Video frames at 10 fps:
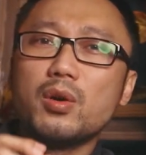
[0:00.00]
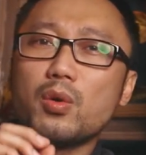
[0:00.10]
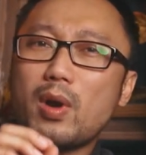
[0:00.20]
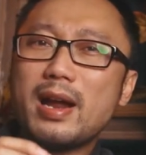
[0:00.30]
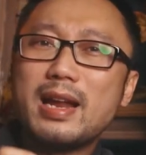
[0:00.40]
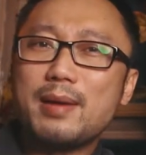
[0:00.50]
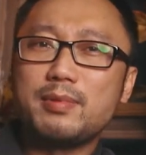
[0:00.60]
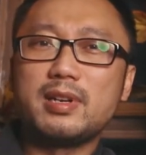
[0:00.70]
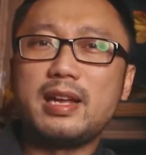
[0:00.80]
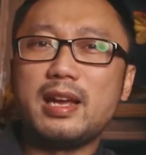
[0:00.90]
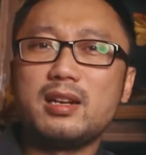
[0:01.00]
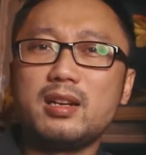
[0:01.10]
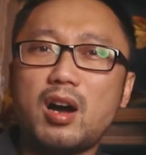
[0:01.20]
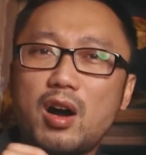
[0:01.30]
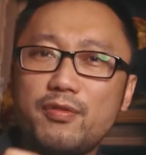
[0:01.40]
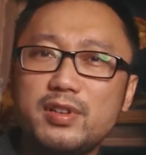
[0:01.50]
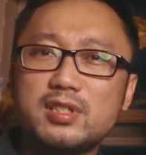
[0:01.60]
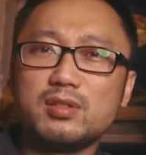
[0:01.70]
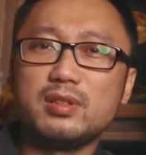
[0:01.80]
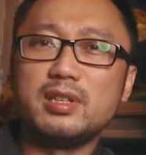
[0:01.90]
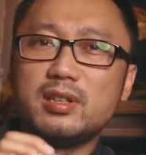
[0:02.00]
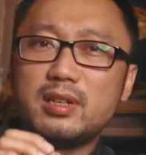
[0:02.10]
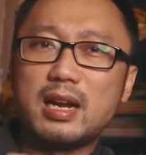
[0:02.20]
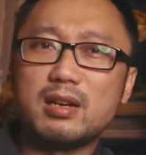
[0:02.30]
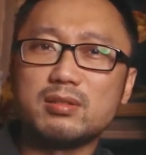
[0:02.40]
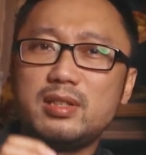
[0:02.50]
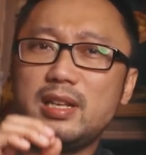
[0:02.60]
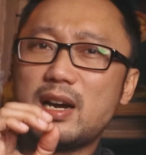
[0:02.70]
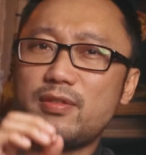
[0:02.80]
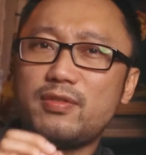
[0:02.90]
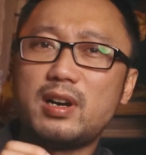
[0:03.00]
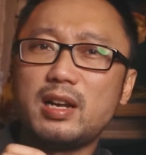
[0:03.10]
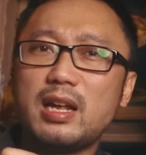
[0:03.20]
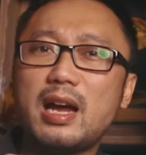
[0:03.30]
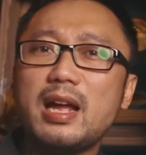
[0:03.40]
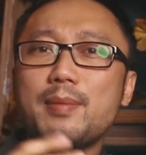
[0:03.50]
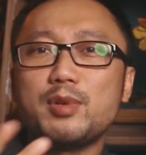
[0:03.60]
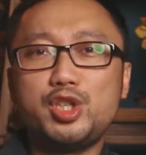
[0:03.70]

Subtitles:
Right after Canon officially announced the R5, I have a